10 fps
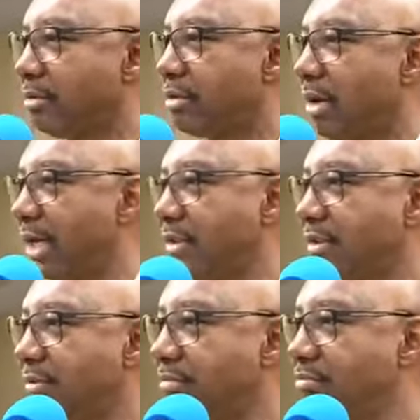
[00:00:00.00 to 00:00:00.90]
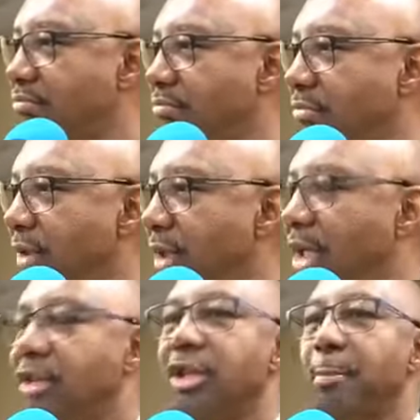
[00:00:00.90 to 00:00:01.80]
of Christ.
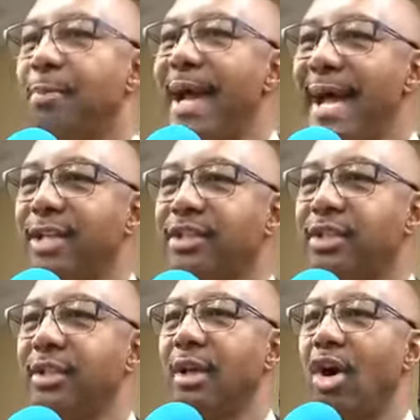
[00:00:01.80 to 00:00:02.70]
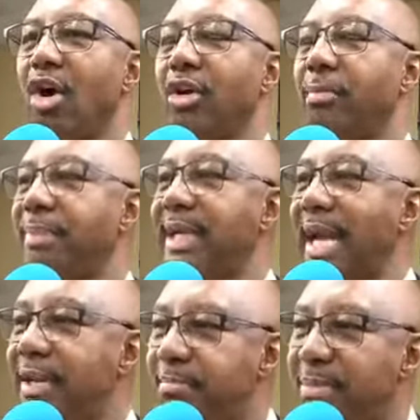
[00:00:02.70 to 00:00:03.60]
The pastor ought to be
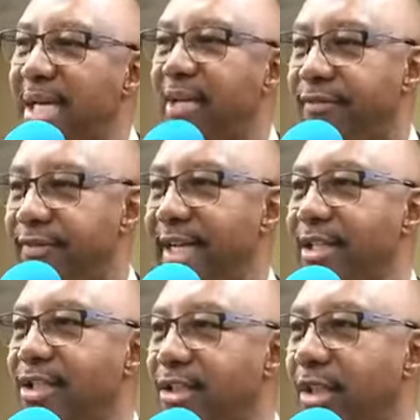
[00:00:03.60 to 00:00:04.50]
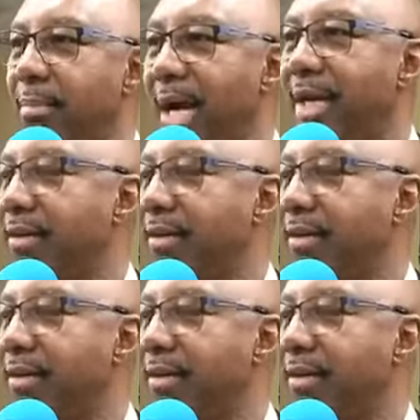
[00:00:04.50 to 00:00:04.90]
a benefit to the body